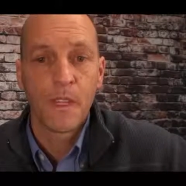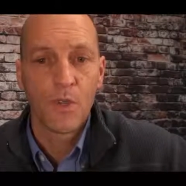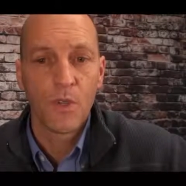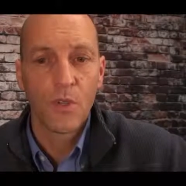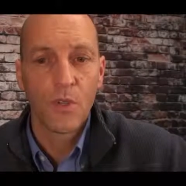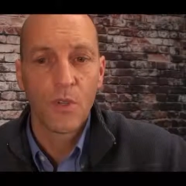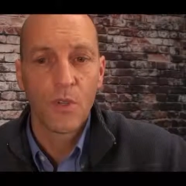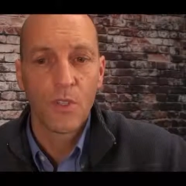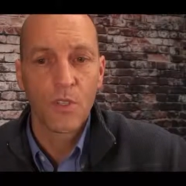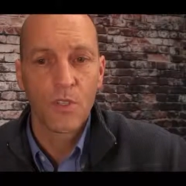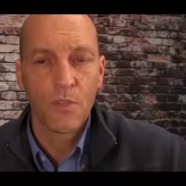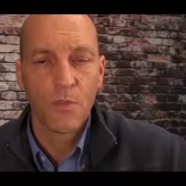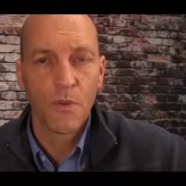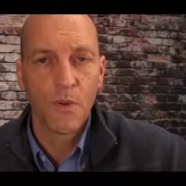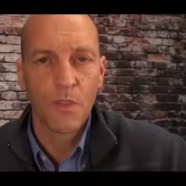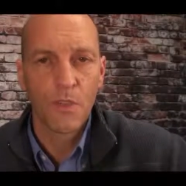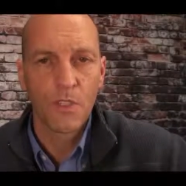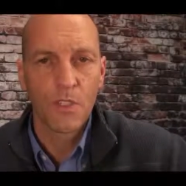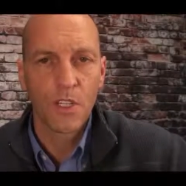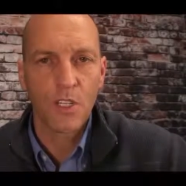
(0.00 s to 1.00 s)
Uh, with
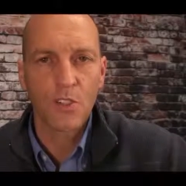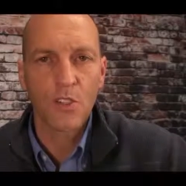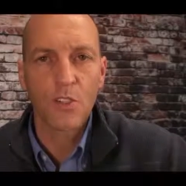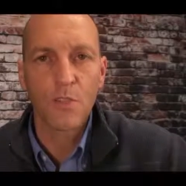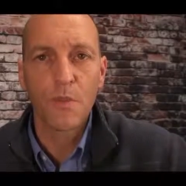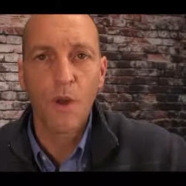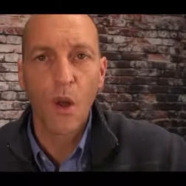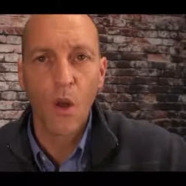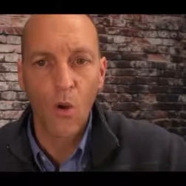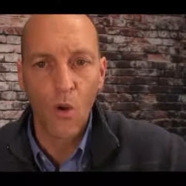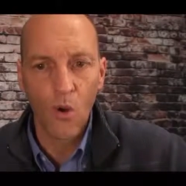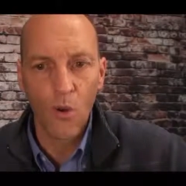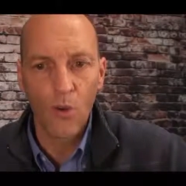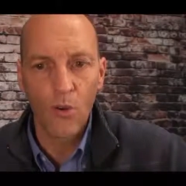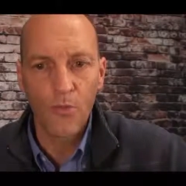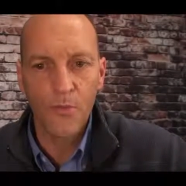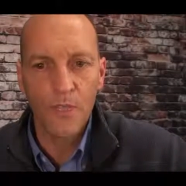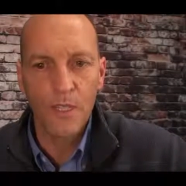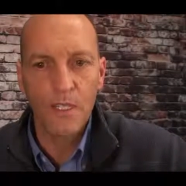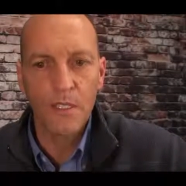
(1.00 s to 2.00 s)
such a small
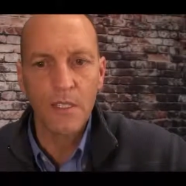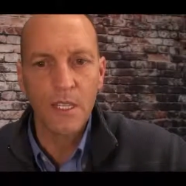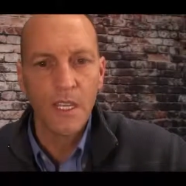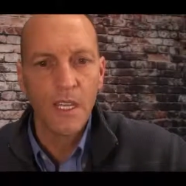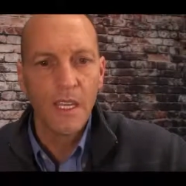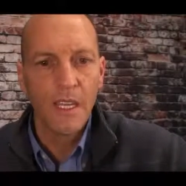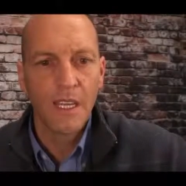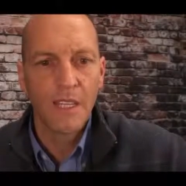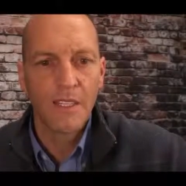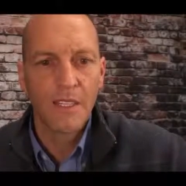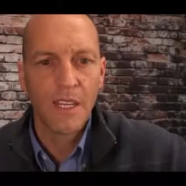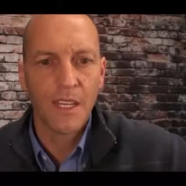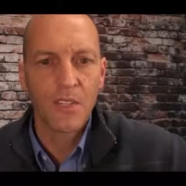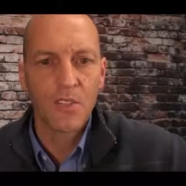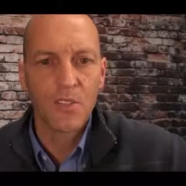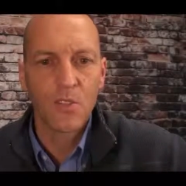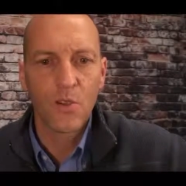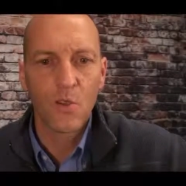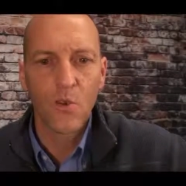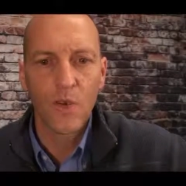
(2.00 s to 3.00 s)
orifice, it
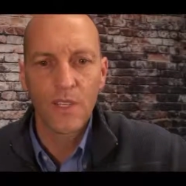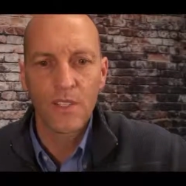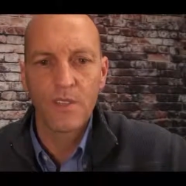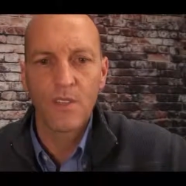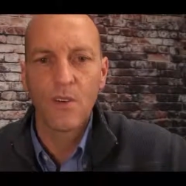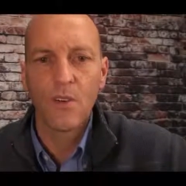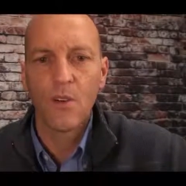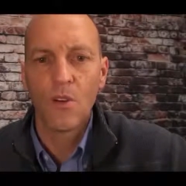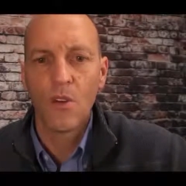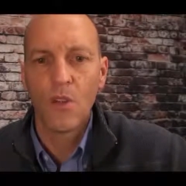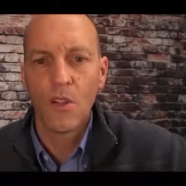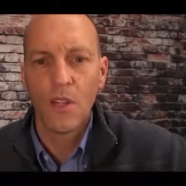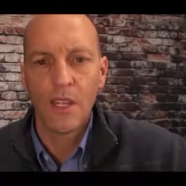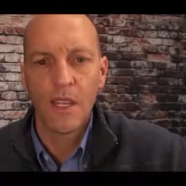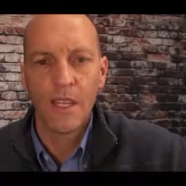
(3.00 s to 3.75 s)
tends to whistle